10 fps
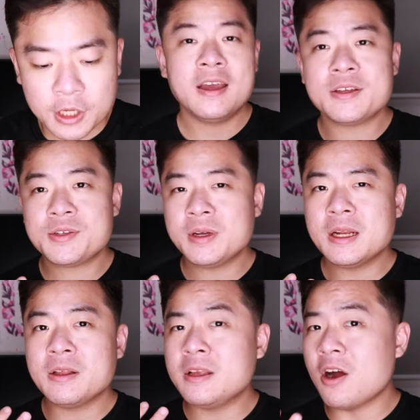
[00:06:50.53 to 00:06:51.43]
It is
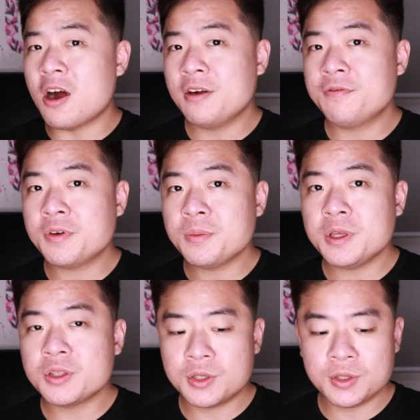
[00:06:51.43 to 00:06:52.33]
really, really hard for
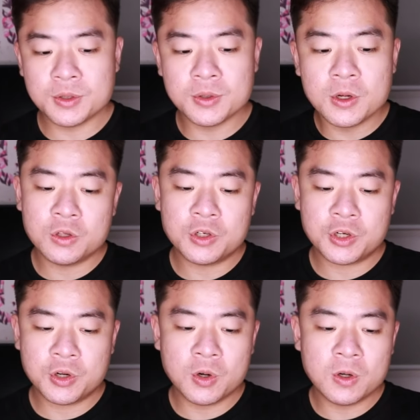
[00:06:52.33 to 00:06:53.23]
me to
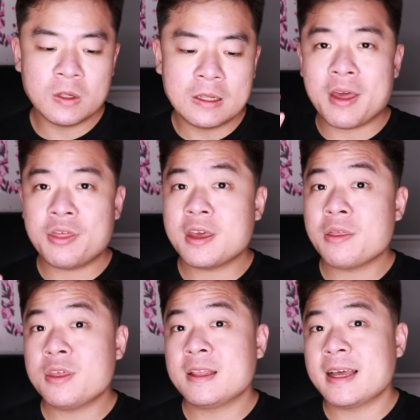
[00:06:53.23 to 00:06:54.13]
control my thick
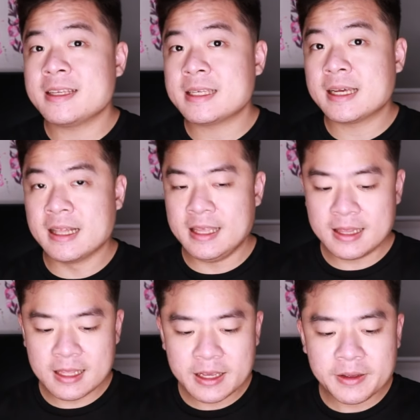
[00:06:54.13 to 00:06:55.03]
and thin lines
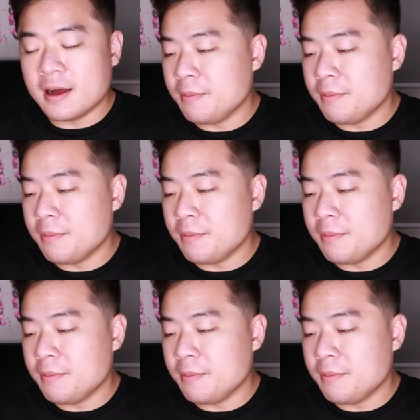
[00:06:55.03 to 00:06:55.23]
cleanly.